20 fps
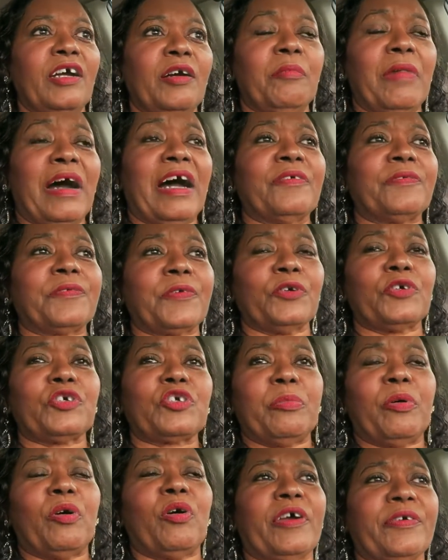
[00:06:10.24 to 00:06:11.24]
My
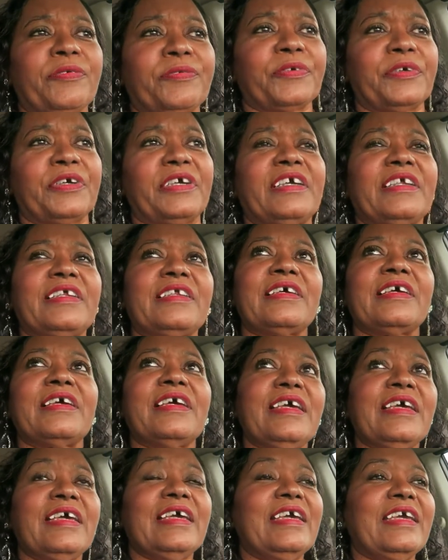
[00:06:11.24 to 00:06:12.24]
first boyfriend.
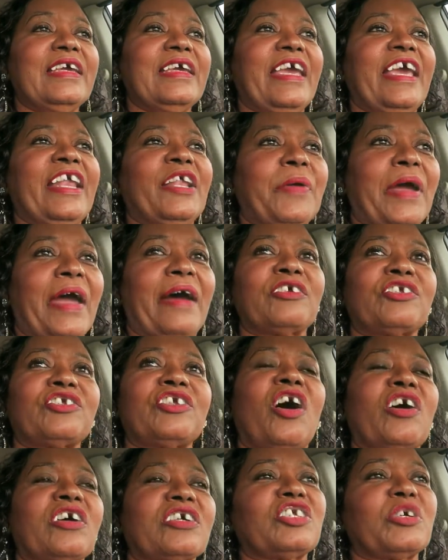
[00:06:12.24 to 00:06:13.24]
Anyway, I was
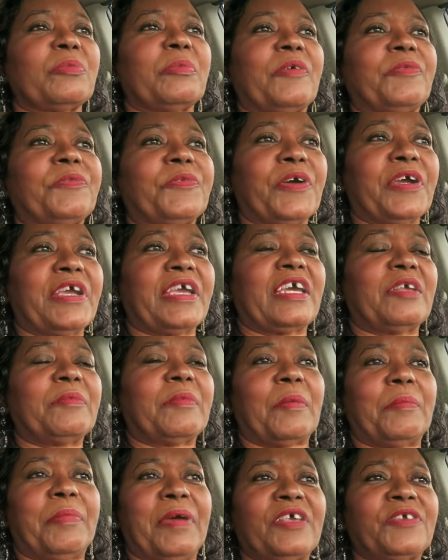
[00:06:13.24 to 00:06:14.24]
talking to my friend,
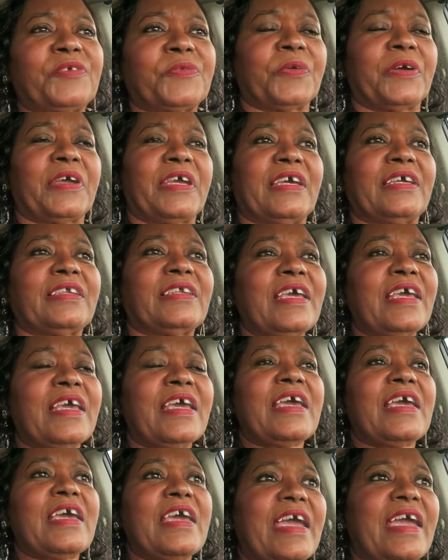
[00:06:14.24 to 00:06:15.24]
my best friend,
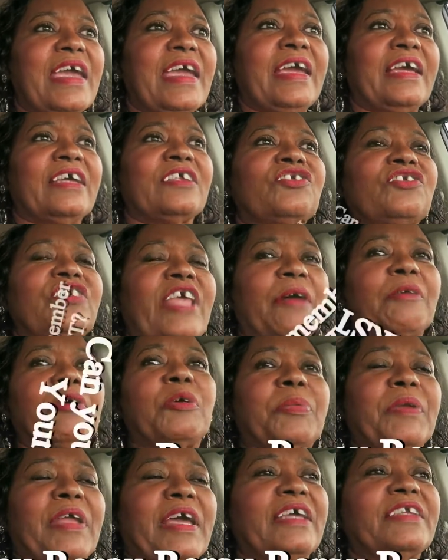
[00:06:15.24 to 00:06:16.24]
and they
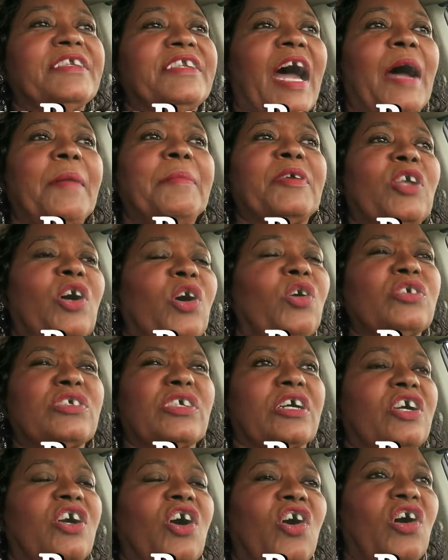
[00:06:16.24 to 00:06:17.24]
were playing dominoes
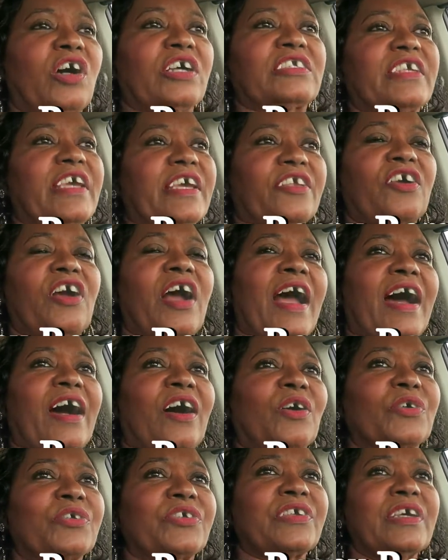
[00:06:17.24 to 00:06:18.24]
or cards at her
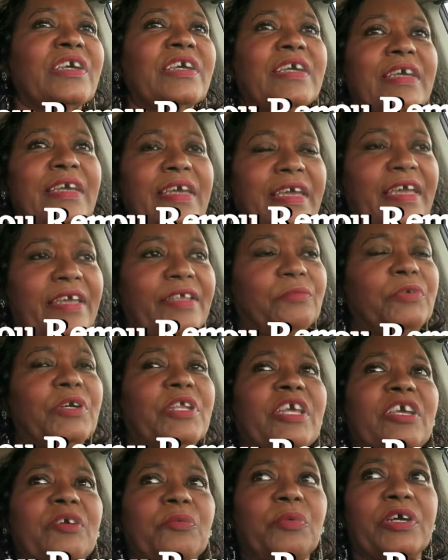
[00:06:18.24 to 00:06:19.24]
house eh,
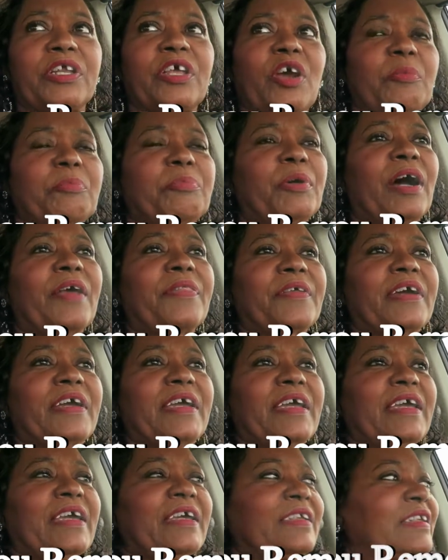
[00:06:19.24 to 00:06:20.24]
with with her brother,
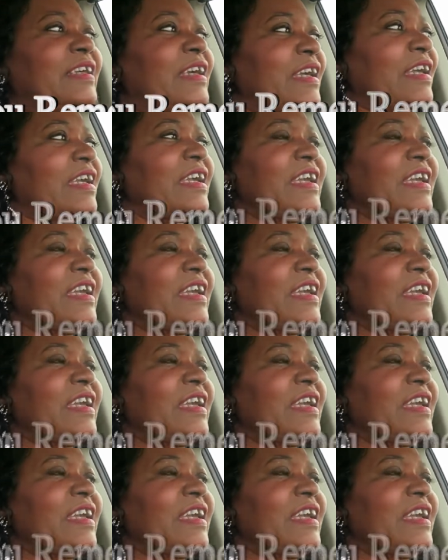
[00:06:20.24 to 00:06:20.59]
and